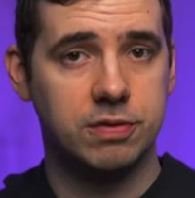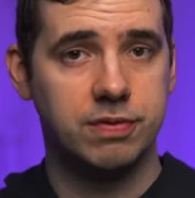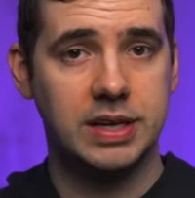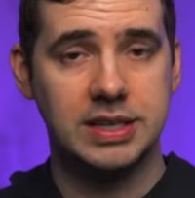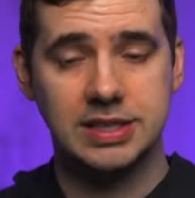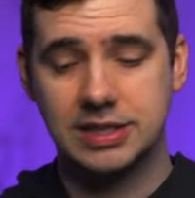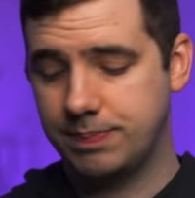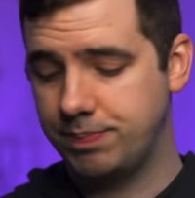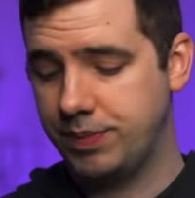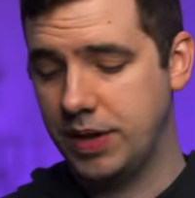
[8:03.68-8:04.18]
of
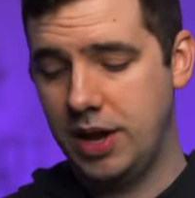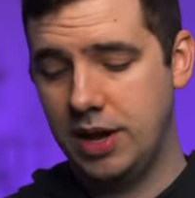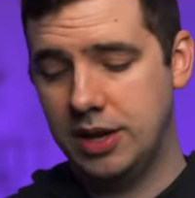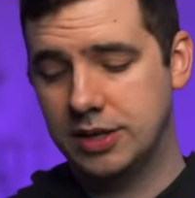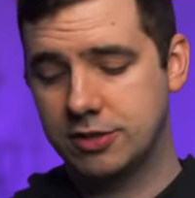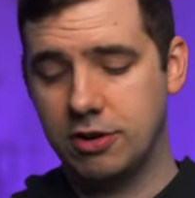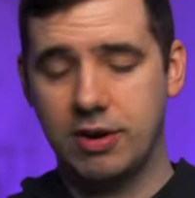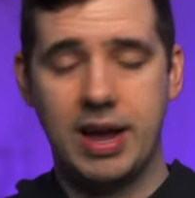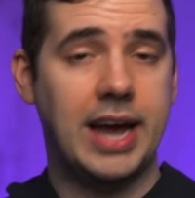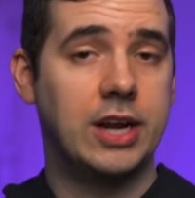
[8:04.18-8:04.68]
this.
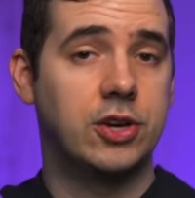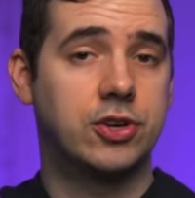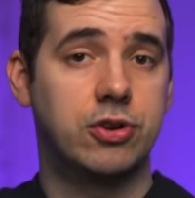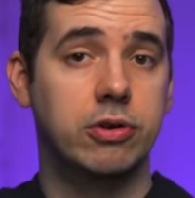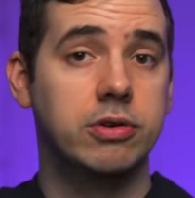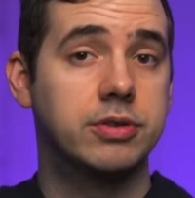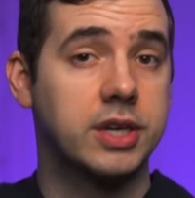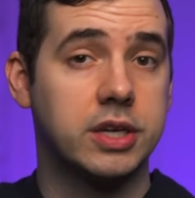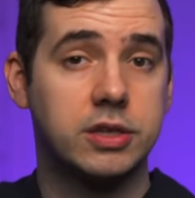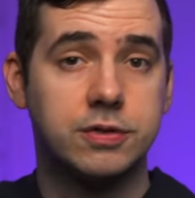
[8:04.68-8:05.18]
So
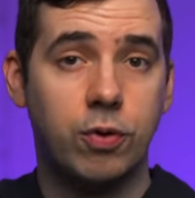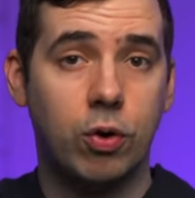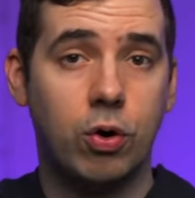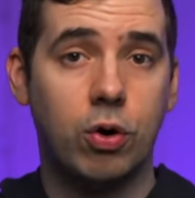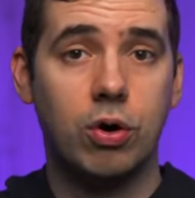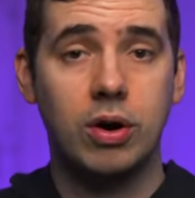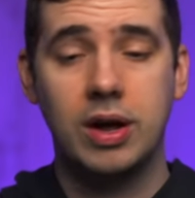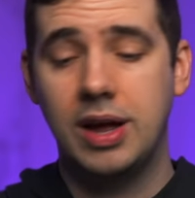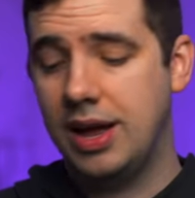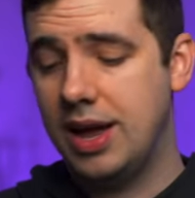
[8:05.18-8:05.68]

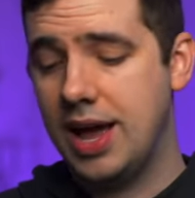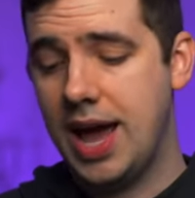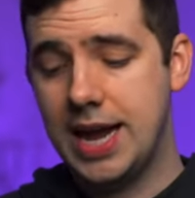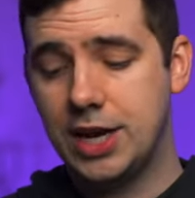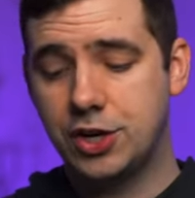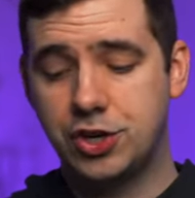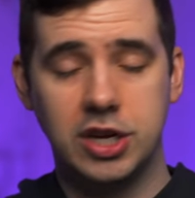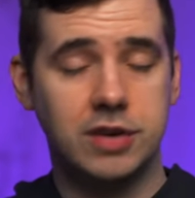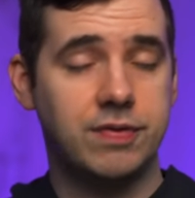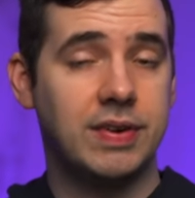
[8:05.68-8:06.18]
H.264,
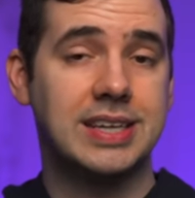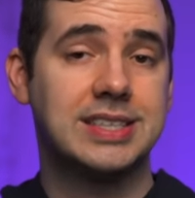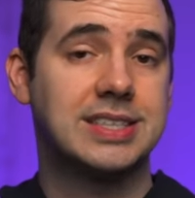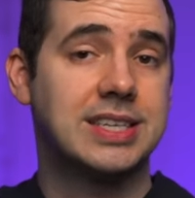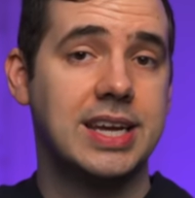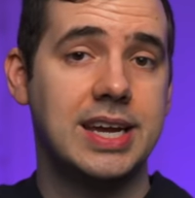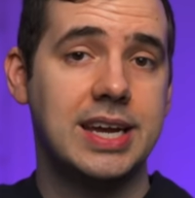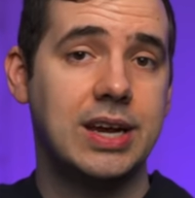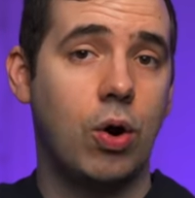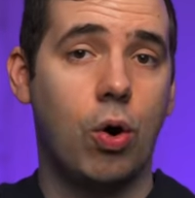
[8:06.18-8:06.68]

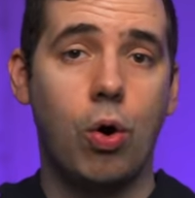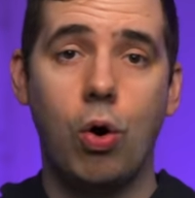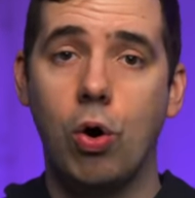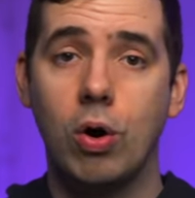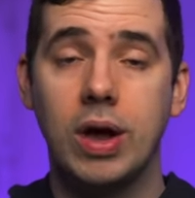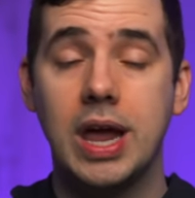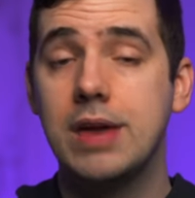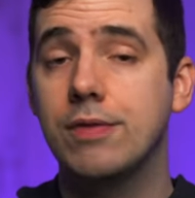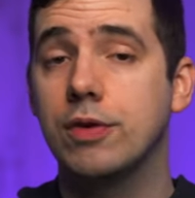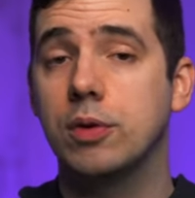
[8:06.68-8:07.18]
HEVC,
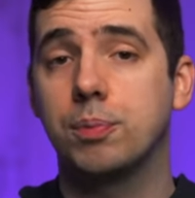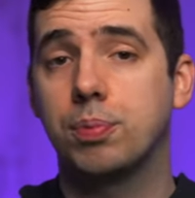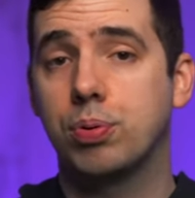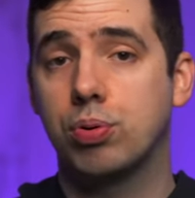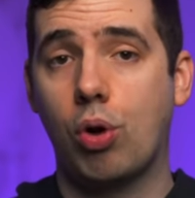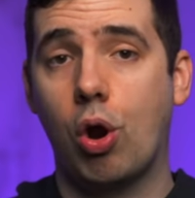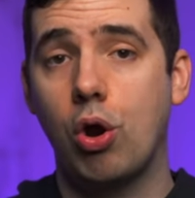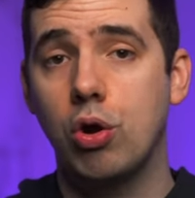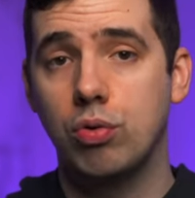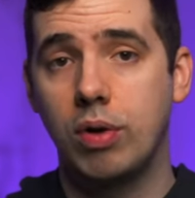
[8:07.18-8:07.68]
or even
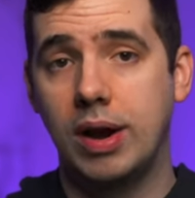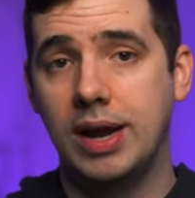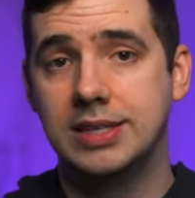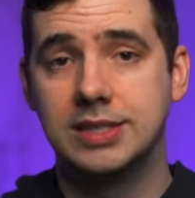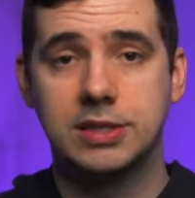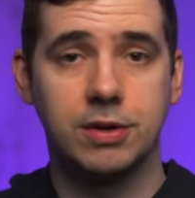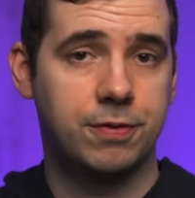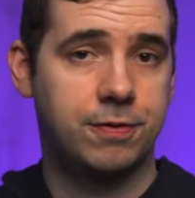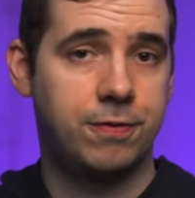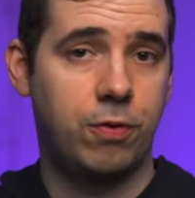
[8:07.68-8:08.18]

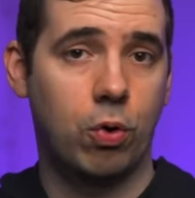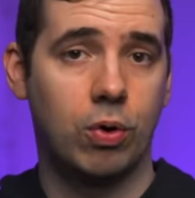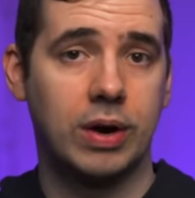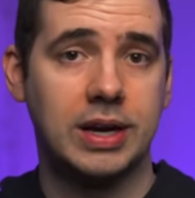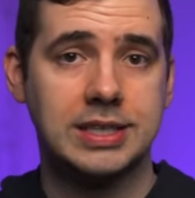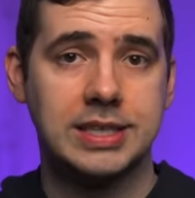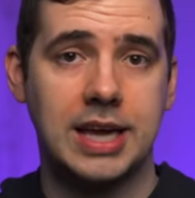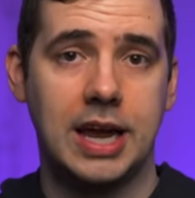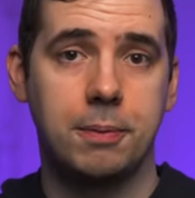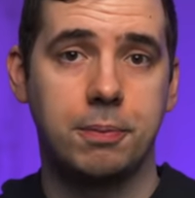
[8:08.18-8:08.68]
ProRes, for
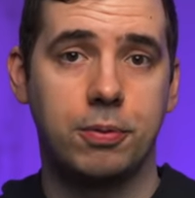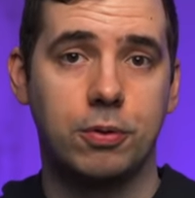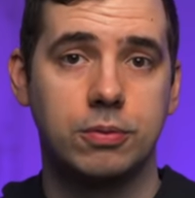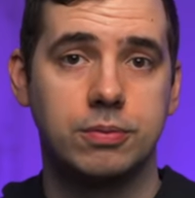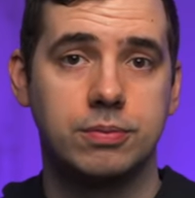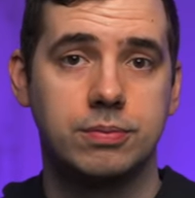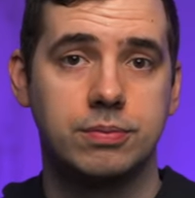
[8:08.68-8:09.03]
example example.